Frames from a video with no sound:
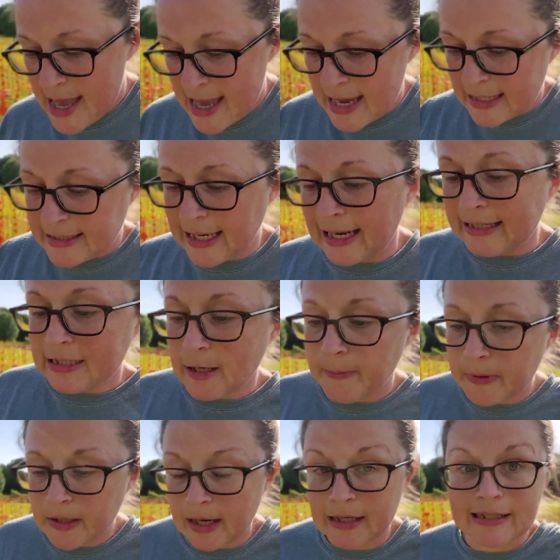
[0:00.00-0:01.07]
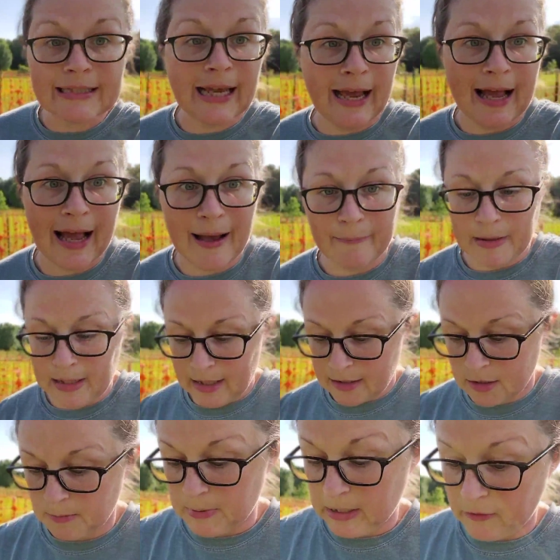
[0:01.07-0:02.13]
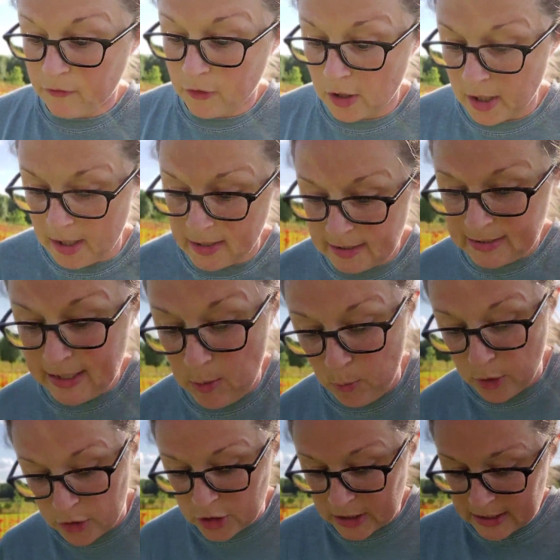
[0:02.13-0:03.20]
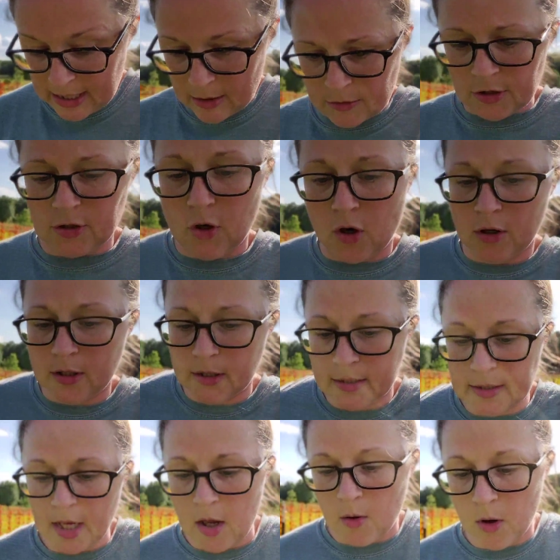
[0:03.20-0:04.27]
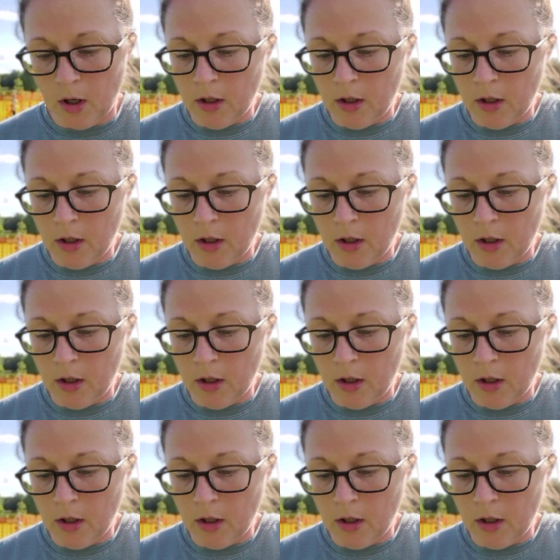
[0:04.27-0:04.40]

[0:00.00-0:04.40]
it takes up a lot of time and it's big for us. And we're just now starting. So